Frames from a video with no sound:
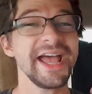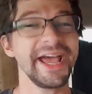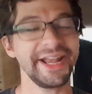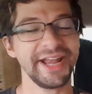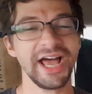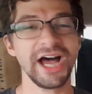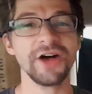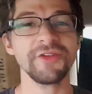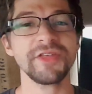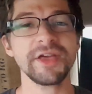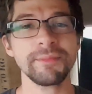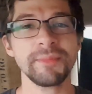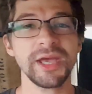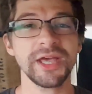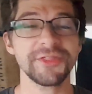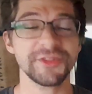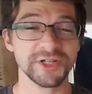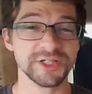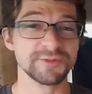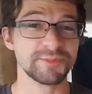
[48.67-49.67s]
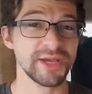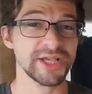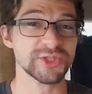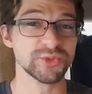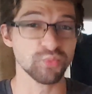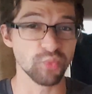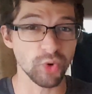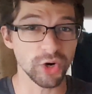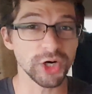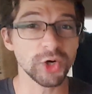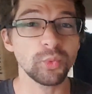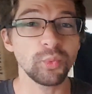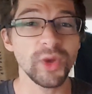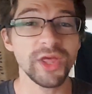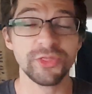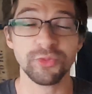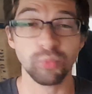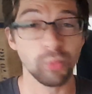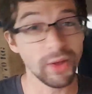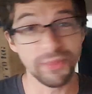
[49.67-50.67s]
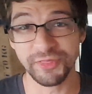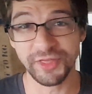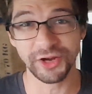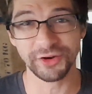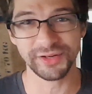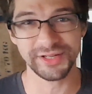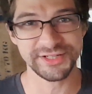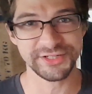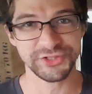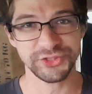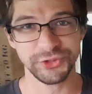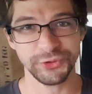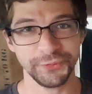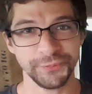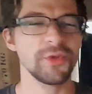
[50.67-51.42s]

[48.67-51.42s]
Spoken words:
and how they make their space work with what they're into.